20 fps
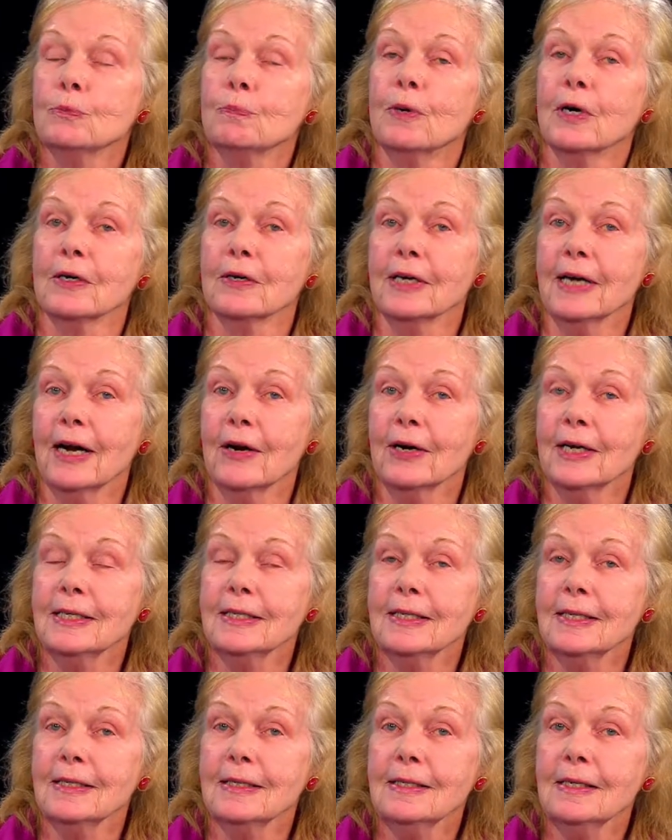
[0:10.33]
Margaret
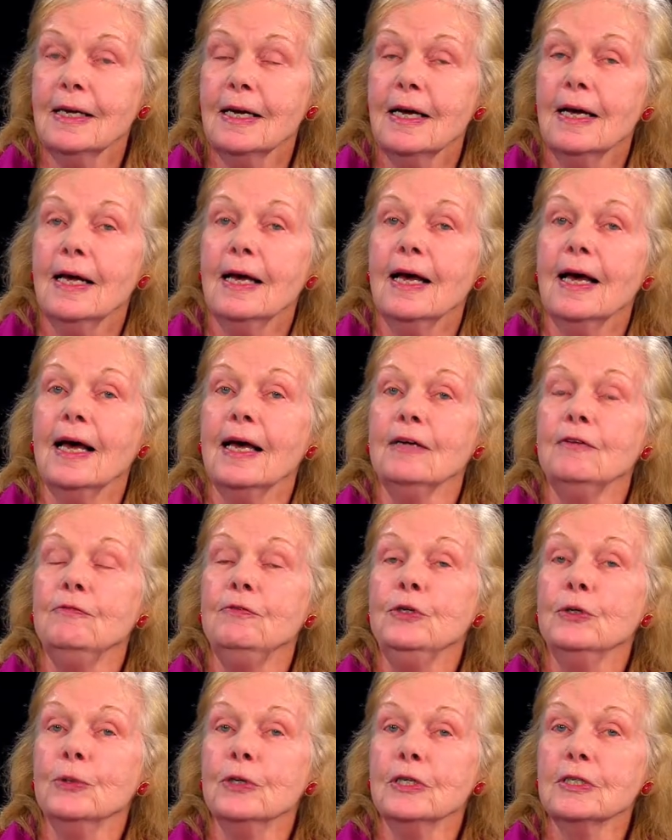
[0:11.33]
Harrington, and
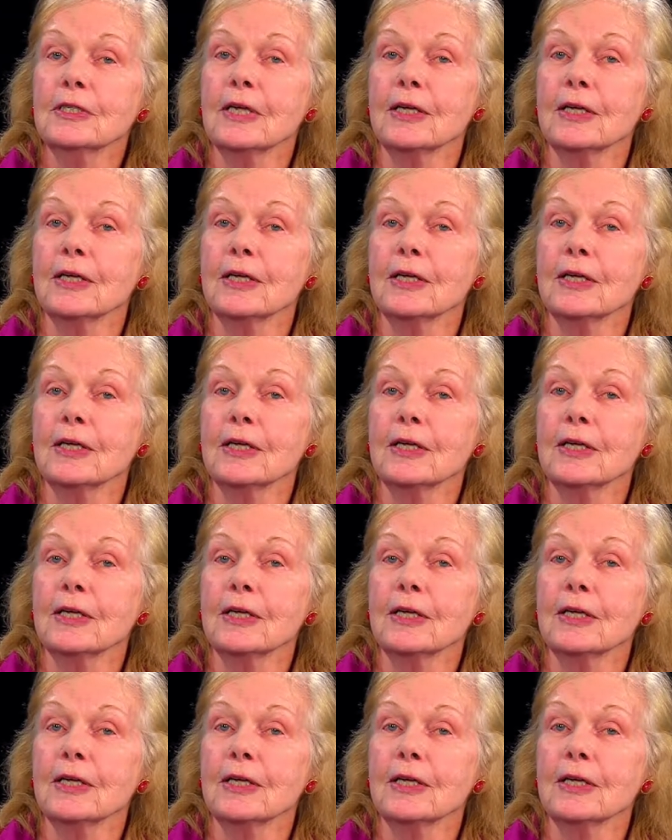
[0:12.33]
viewers,